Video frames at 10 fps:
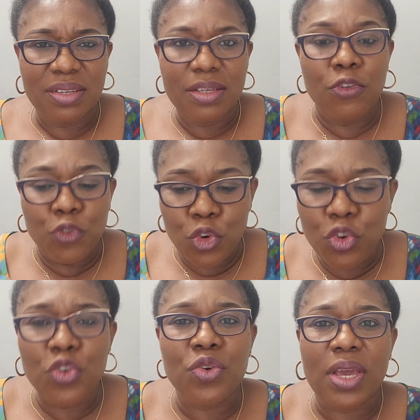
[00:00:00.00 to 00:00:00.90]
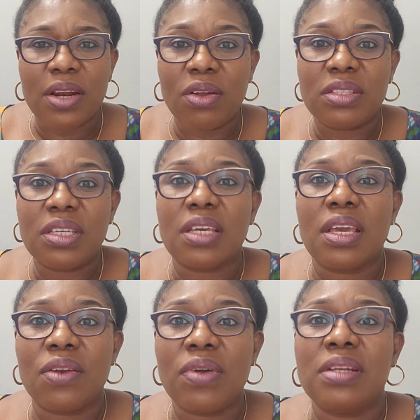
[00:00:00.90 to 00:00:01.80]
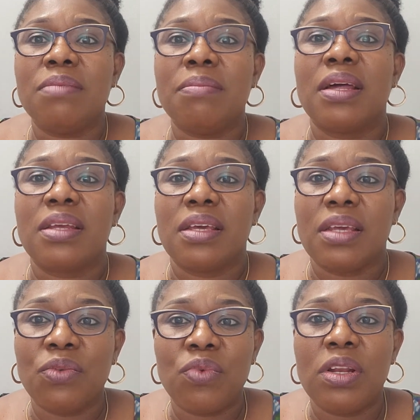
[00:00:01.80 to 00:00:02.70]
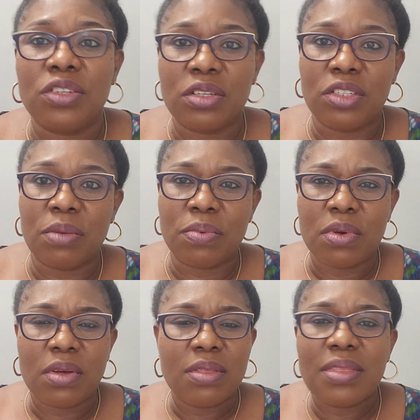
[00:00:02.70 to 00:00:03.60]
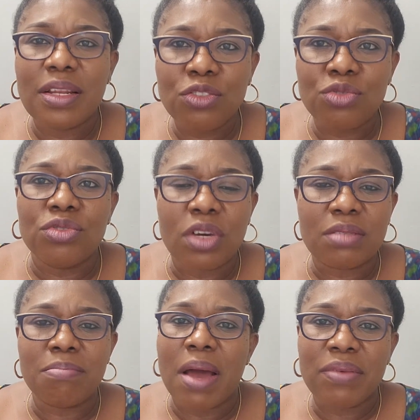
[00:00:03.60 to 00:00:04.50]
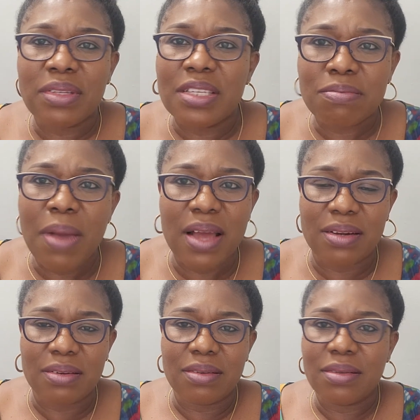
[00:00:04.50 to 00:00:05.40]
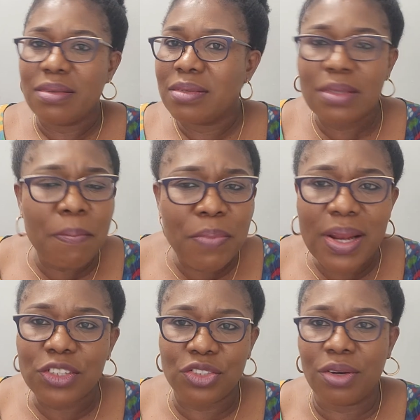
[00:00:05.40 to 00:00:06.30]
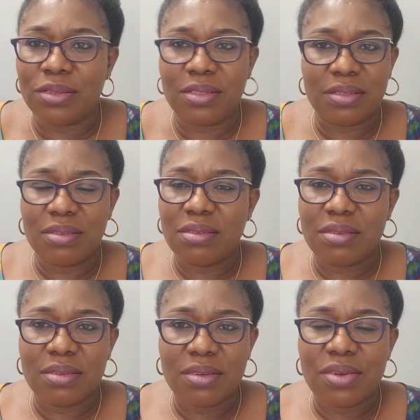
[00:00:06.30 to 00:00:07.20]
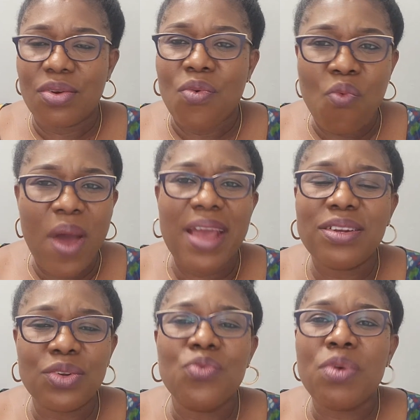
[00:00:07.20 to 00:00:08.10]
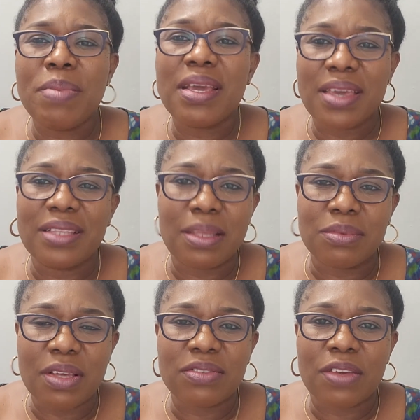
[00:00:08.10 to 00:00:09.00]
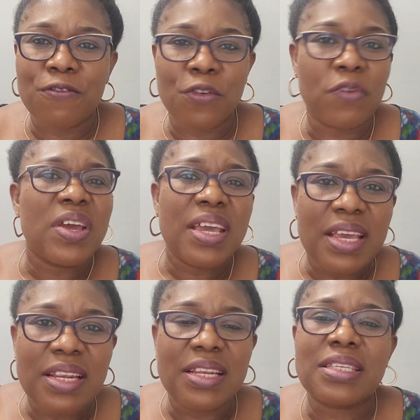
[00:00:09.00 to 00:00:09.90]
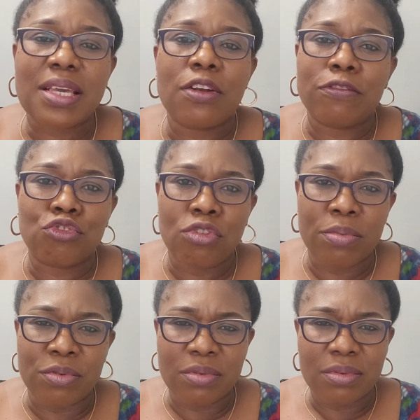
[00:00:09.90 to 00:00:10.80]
If you know you cannot take a randy man in relationship, then do not marry this man. Simple and short. Why do women get themselves involved in this kind of trouble?